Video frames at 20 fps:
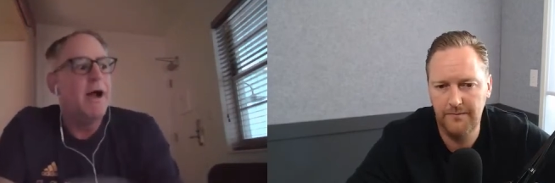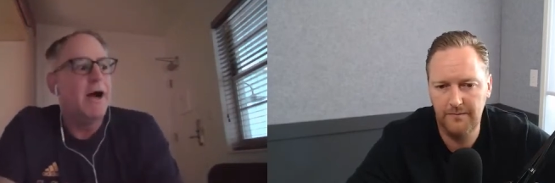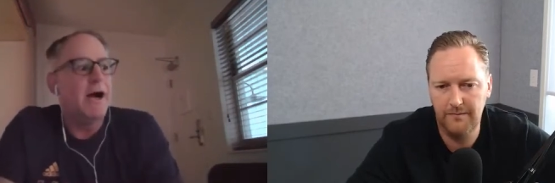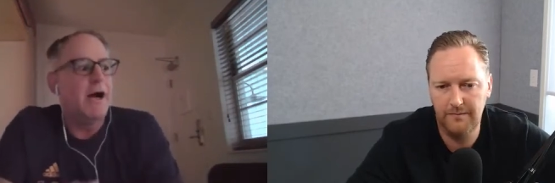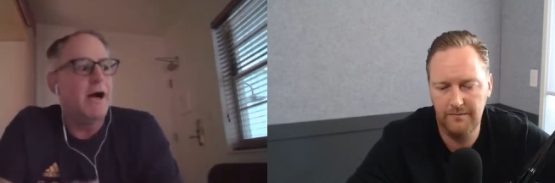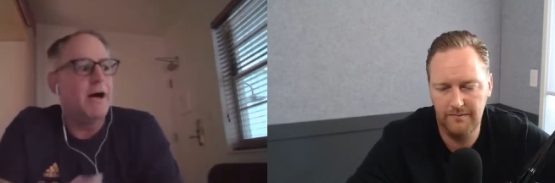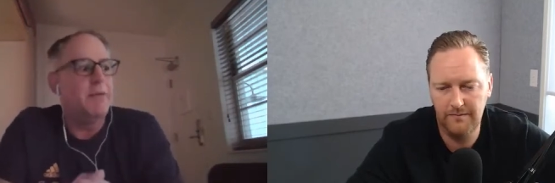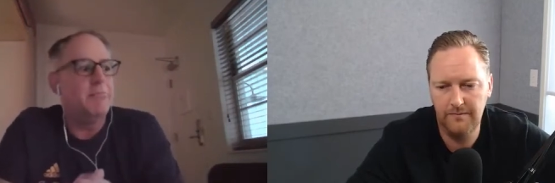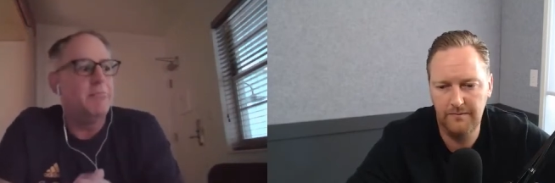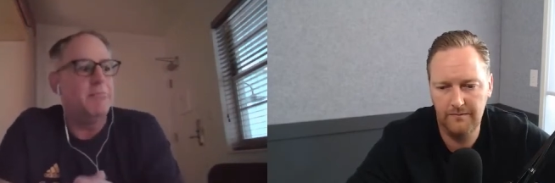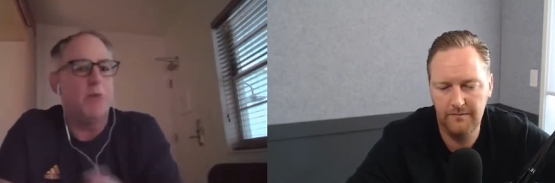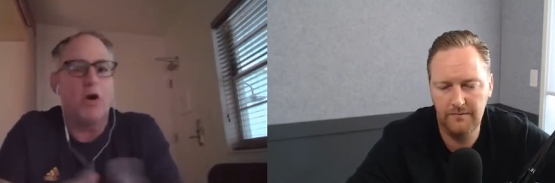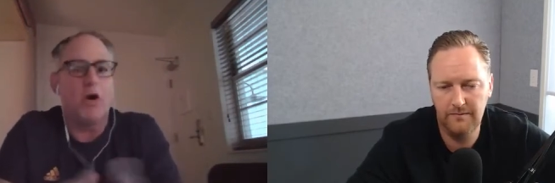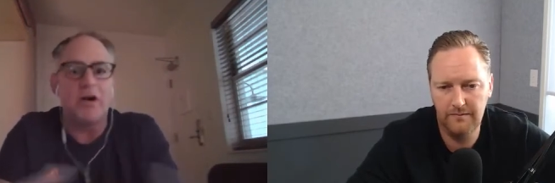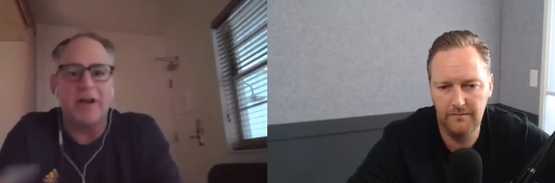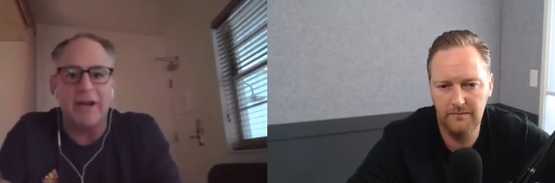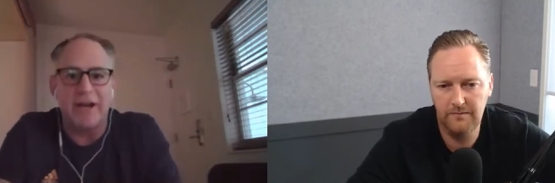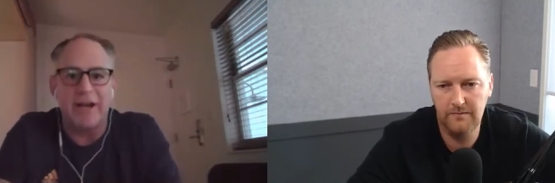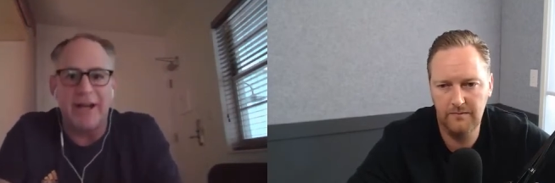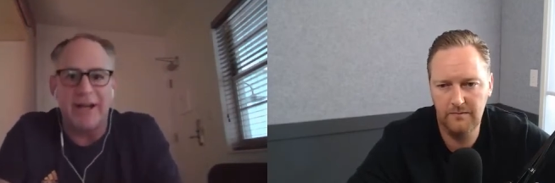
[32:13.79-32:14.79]
Speaker 1: Um,
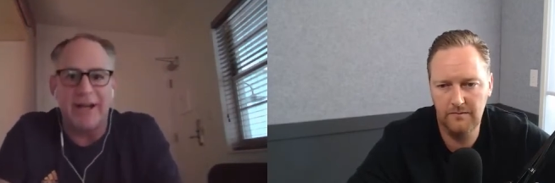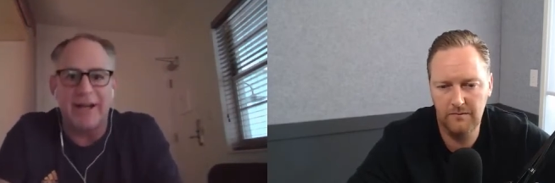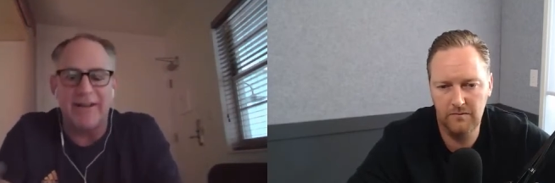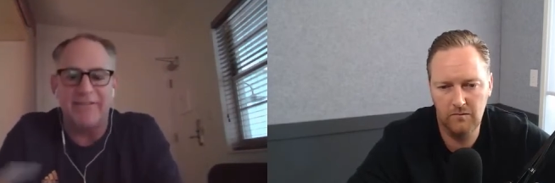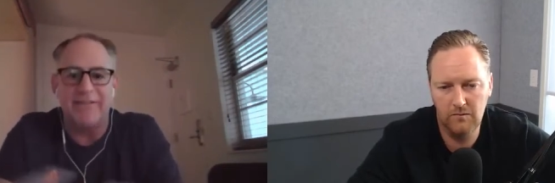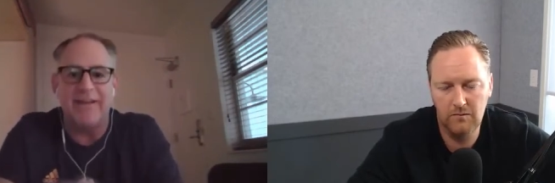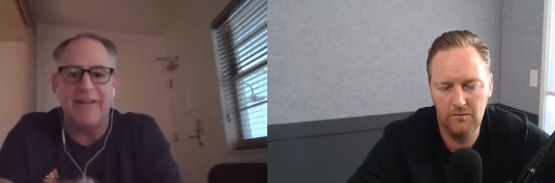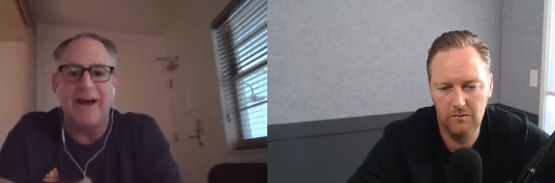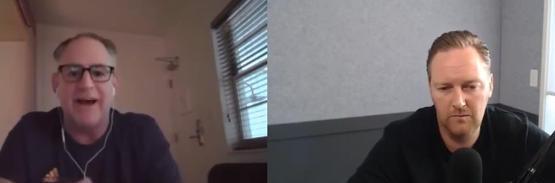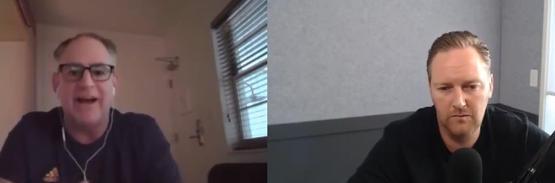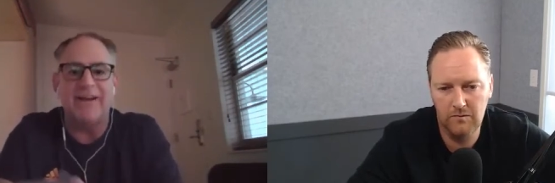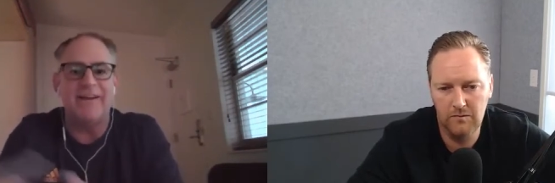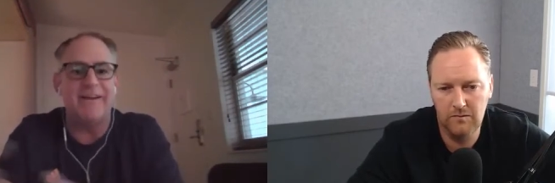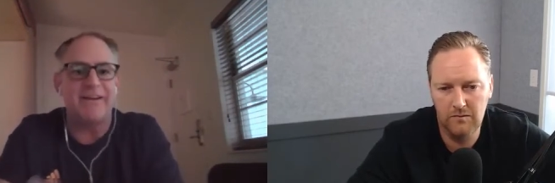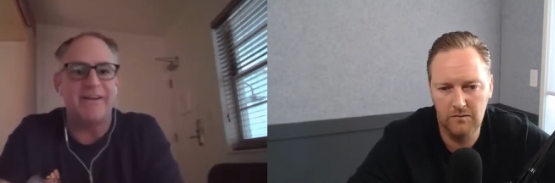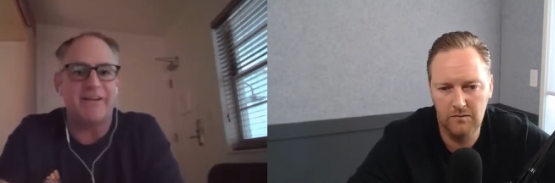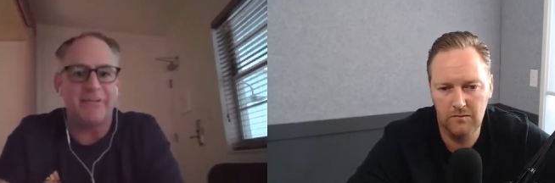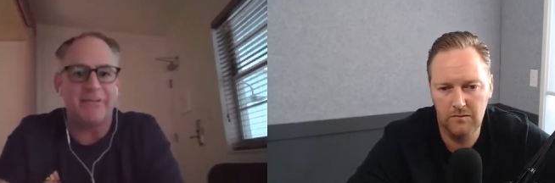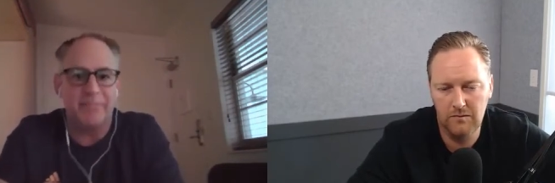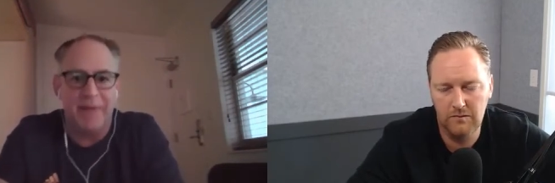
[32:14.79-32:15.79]
marketing is not an
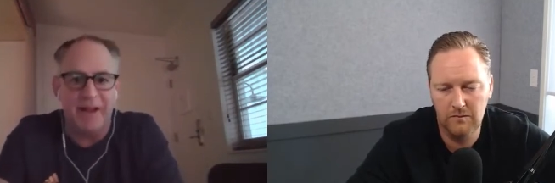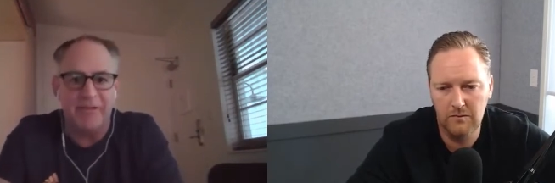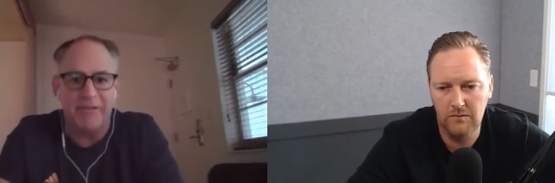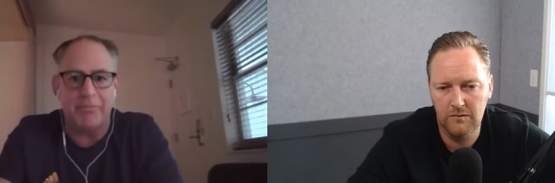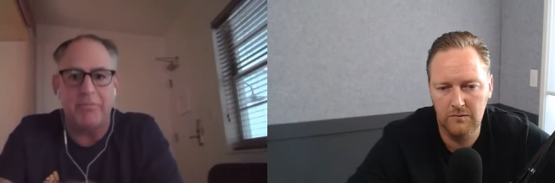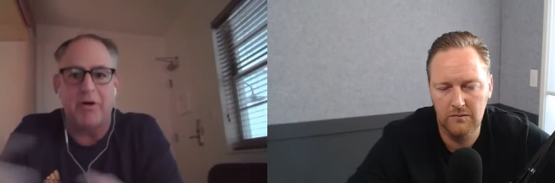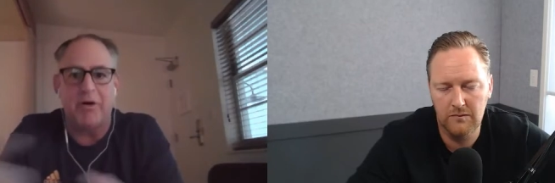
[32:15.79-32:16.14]
expense.